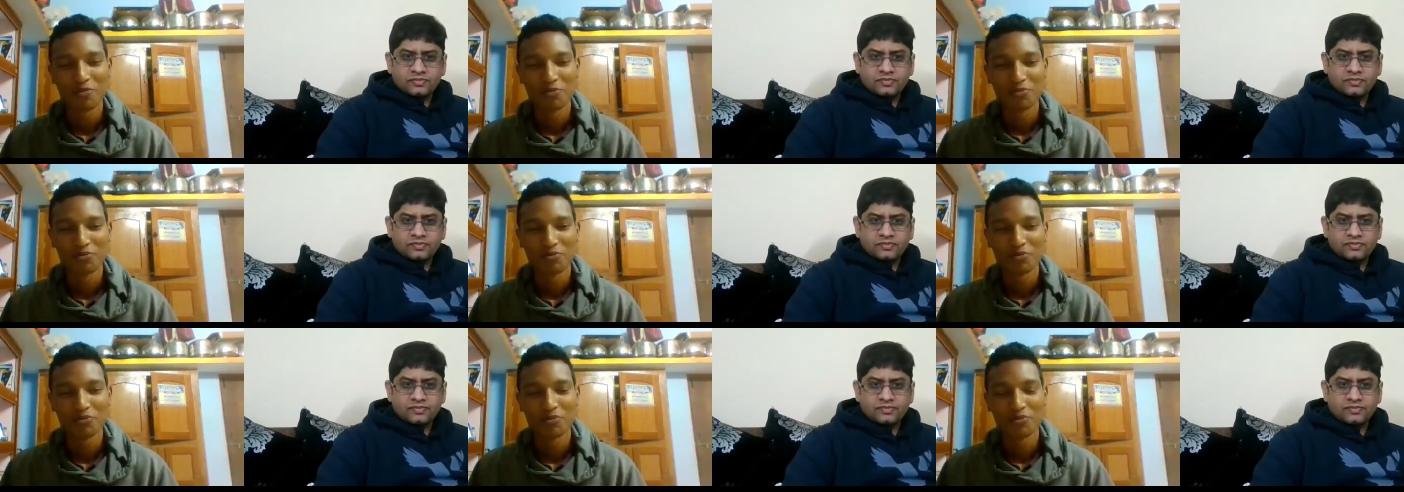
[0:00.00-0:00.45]

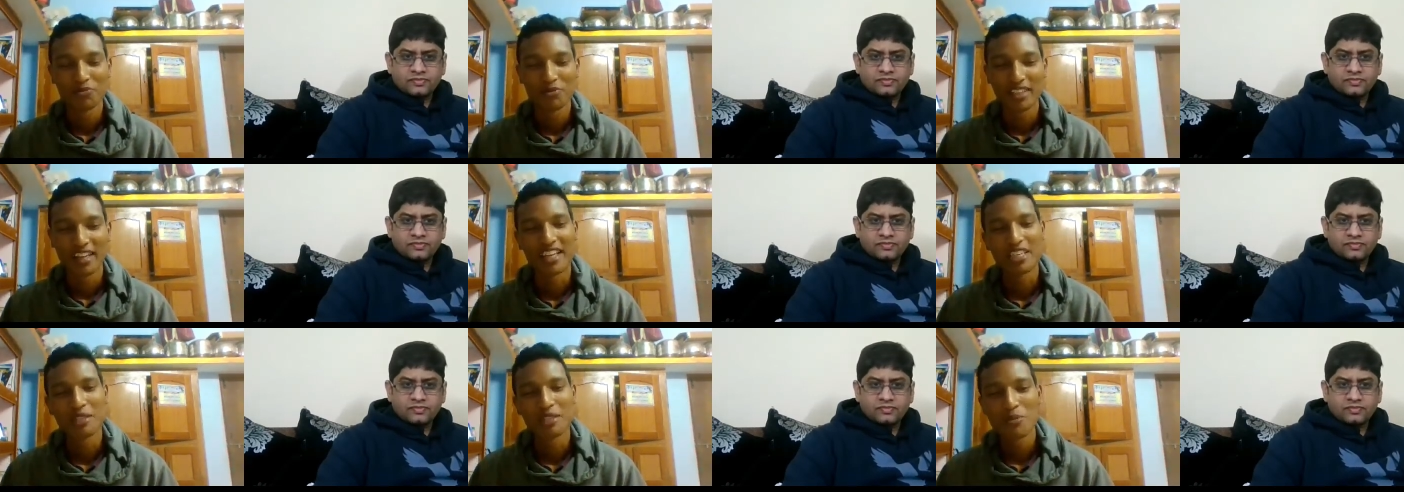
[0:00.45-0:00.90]
Speaker 1: um,
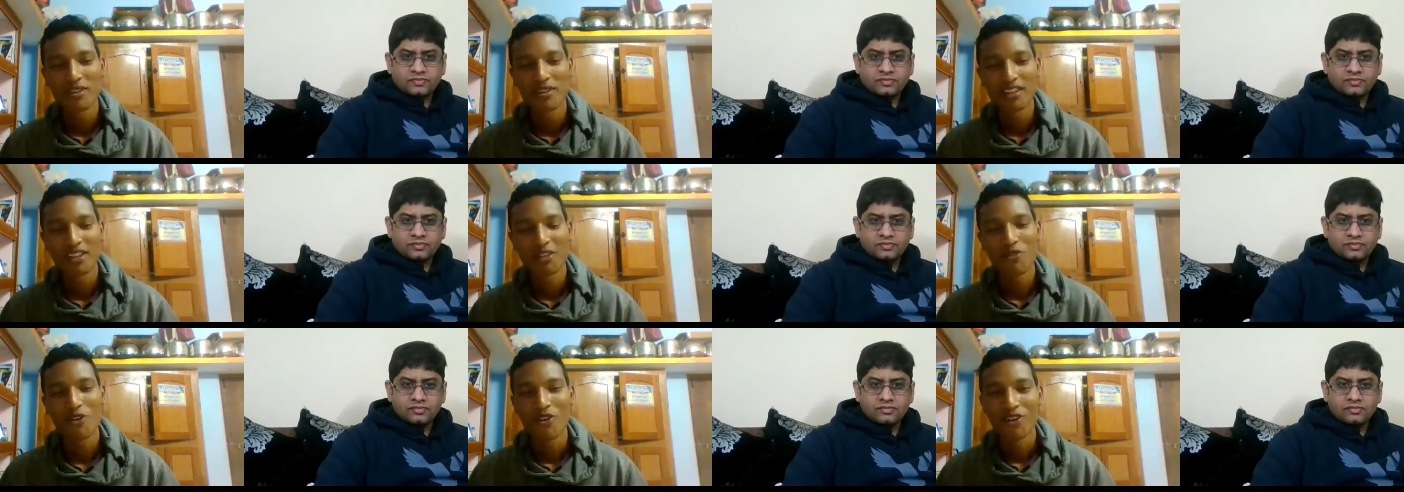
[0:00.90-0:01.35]
as
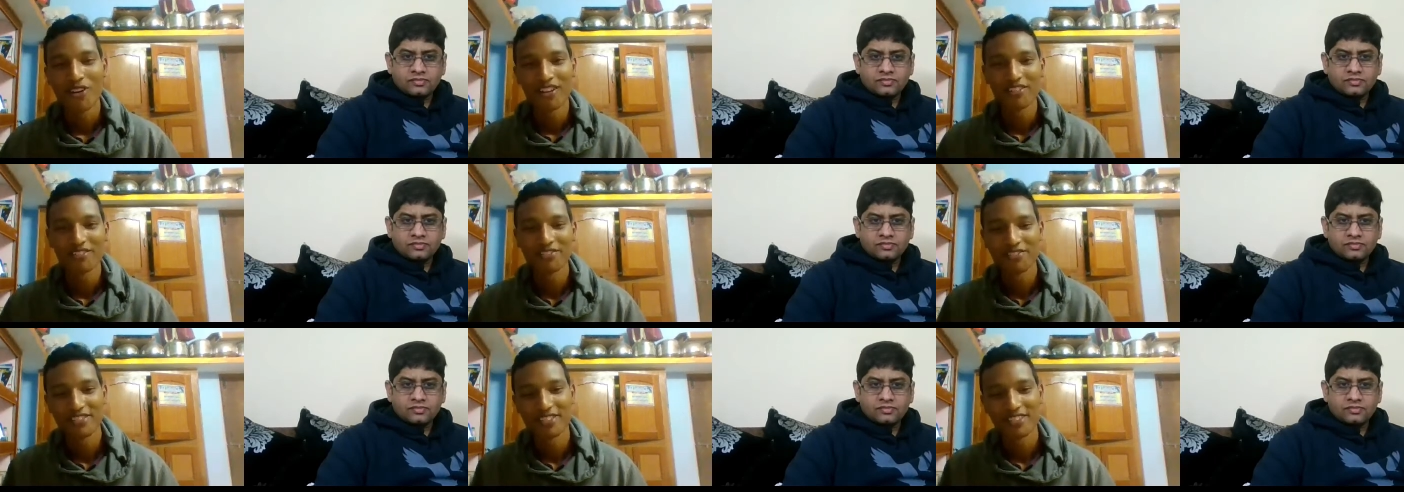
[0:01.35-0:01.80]
per the
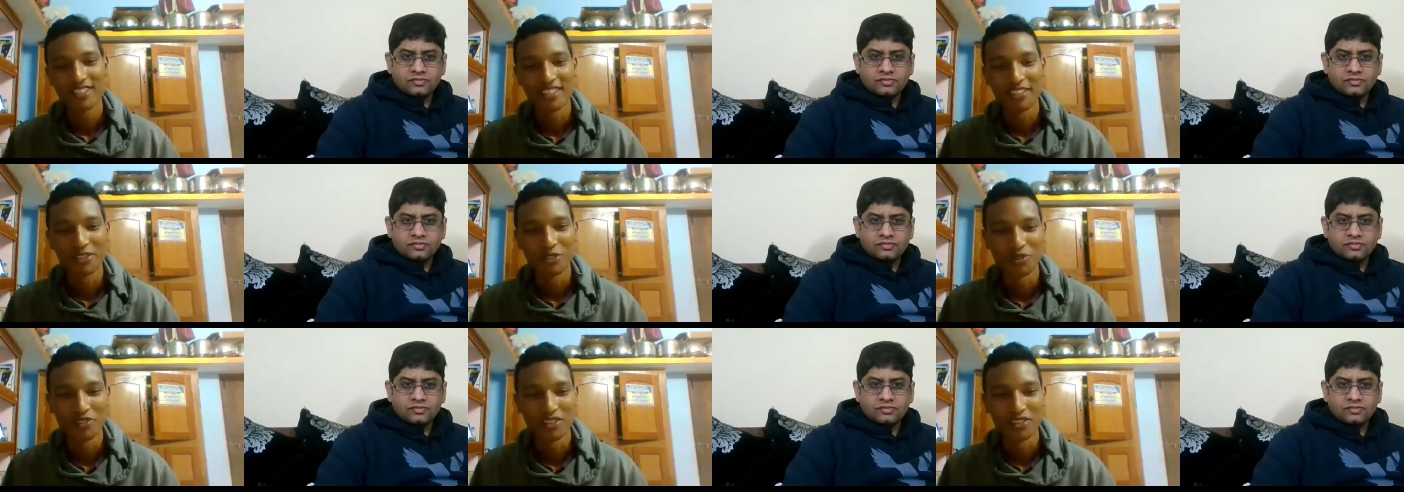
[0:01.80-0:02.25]
board of
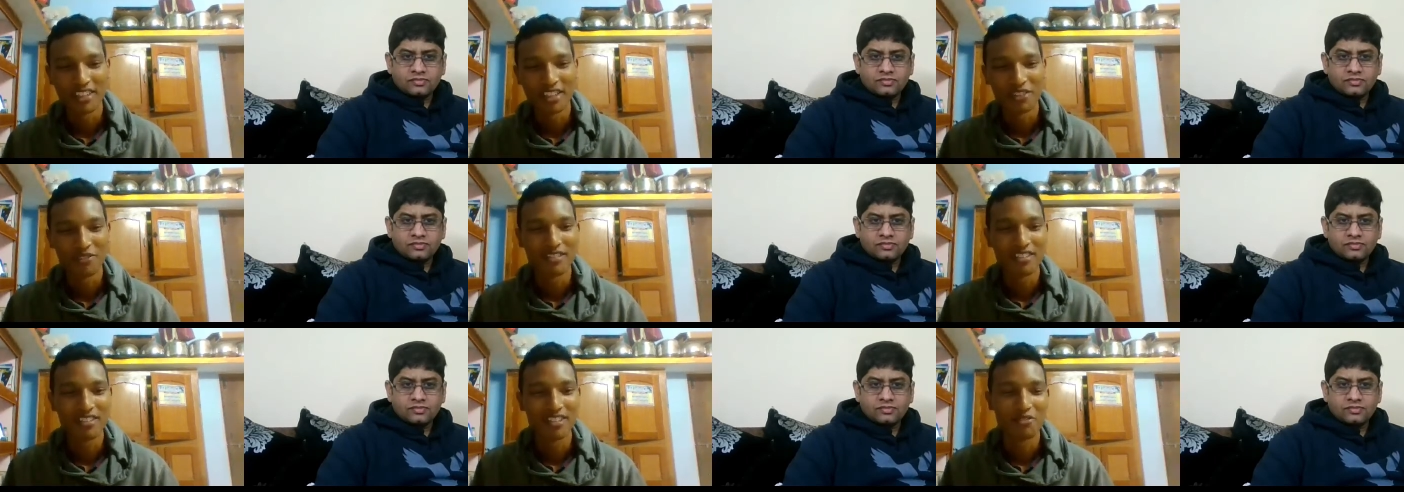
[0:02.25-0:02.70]
um,
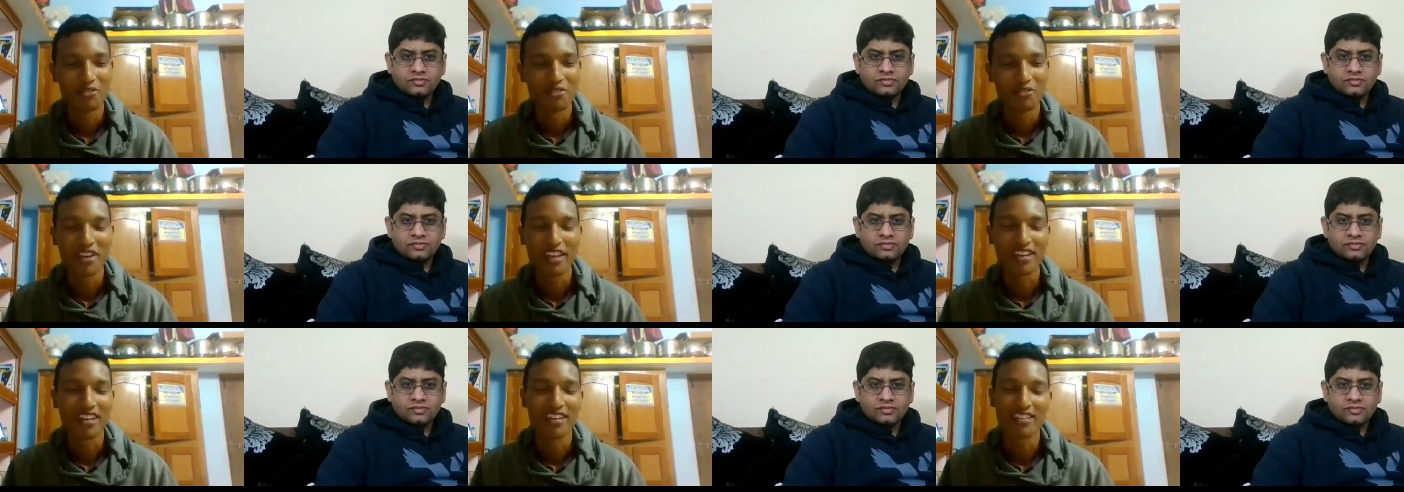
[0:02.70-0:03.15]
our
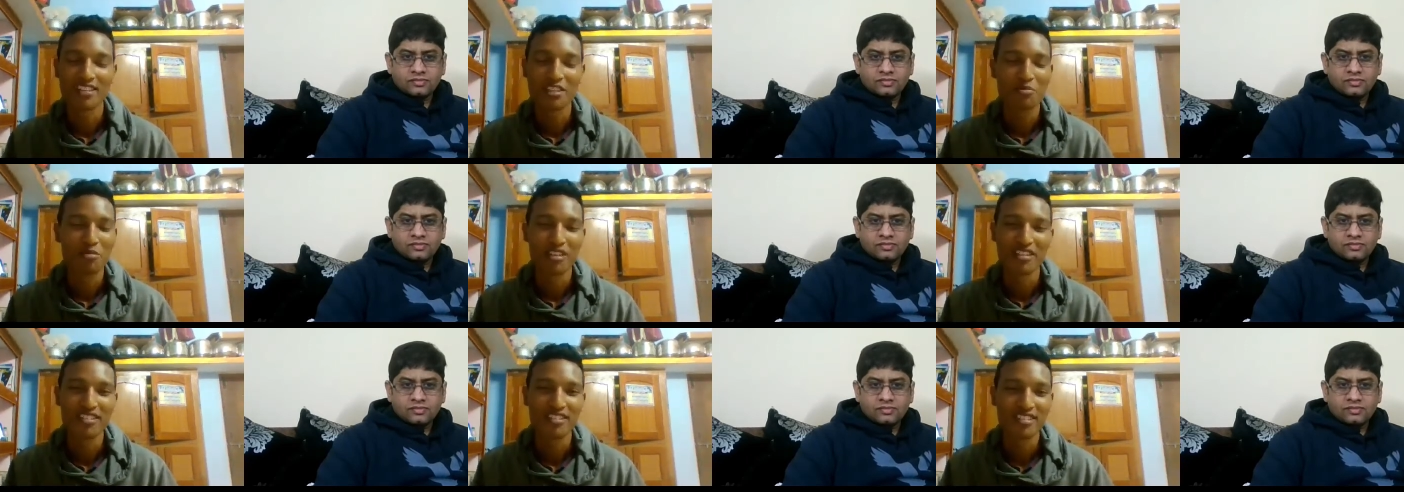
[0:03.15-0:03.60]
uh,
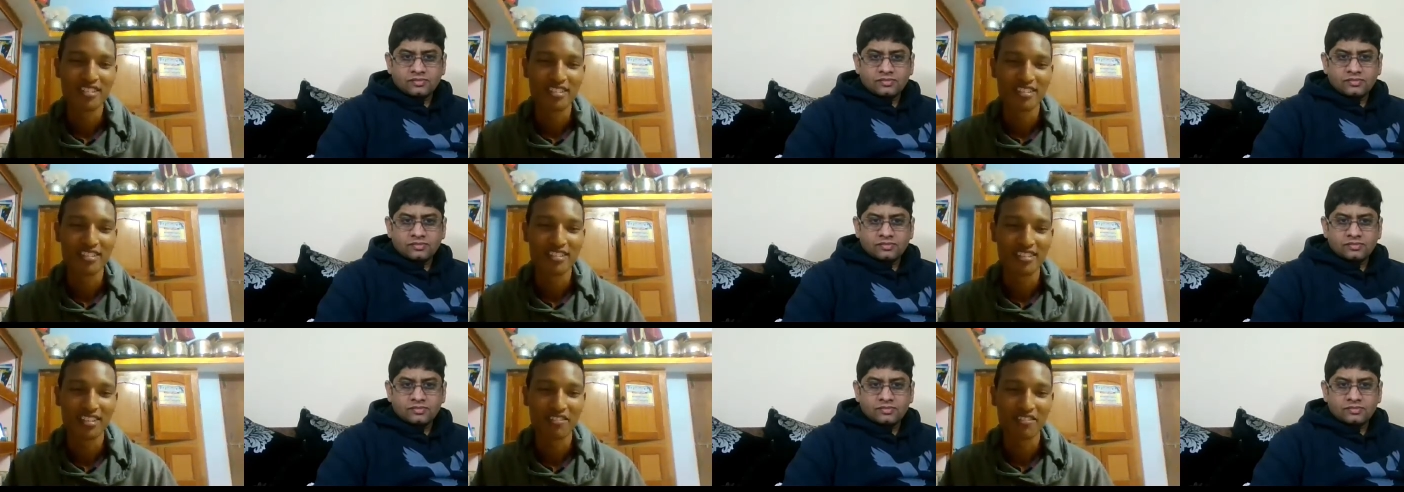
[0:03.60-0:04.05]
financial
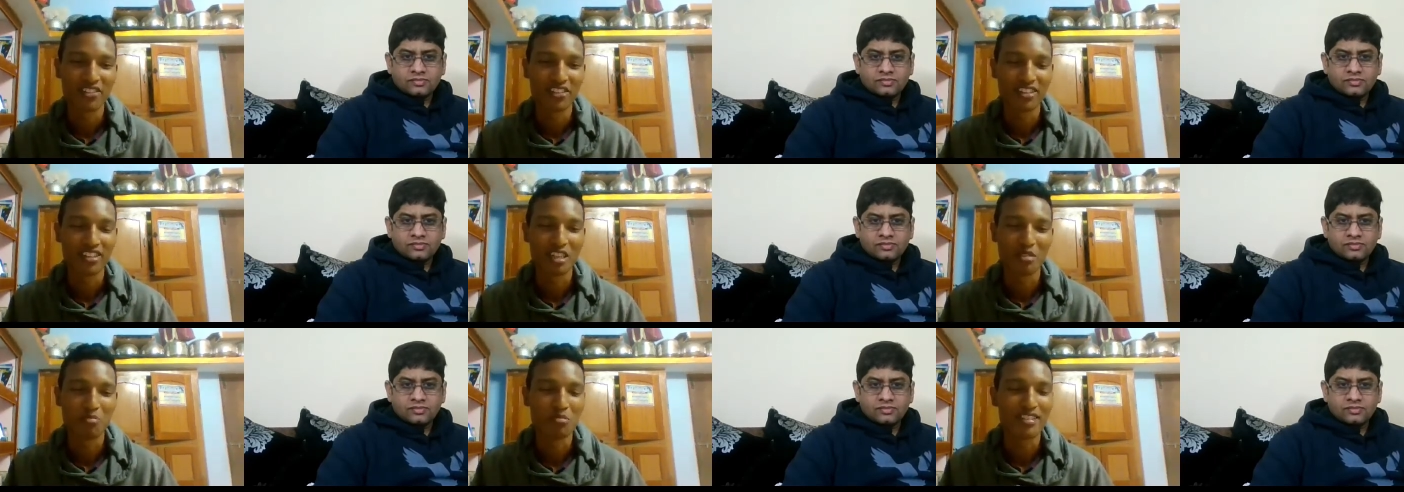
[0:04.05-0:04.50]
minister,
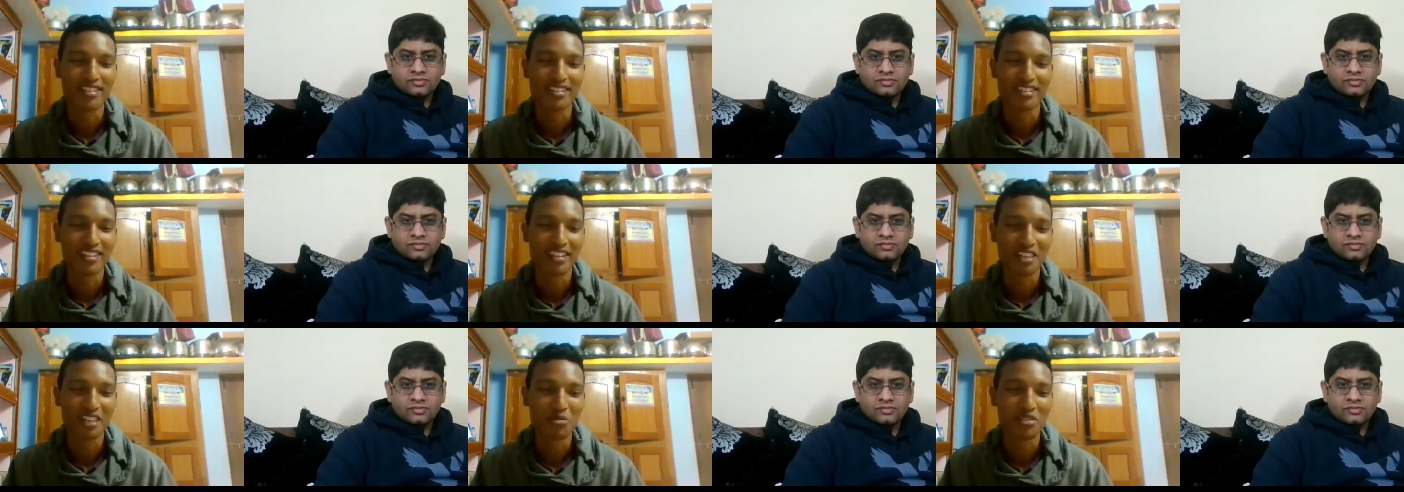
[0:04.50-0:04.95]
uh, Nirmala
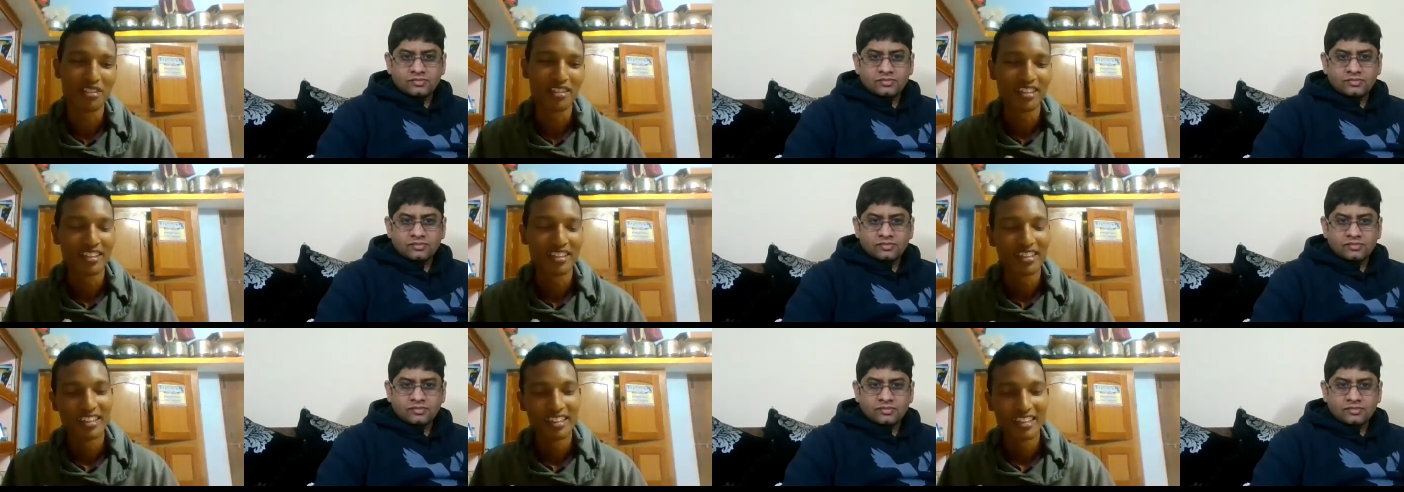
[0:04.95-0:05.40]
Sitharaman,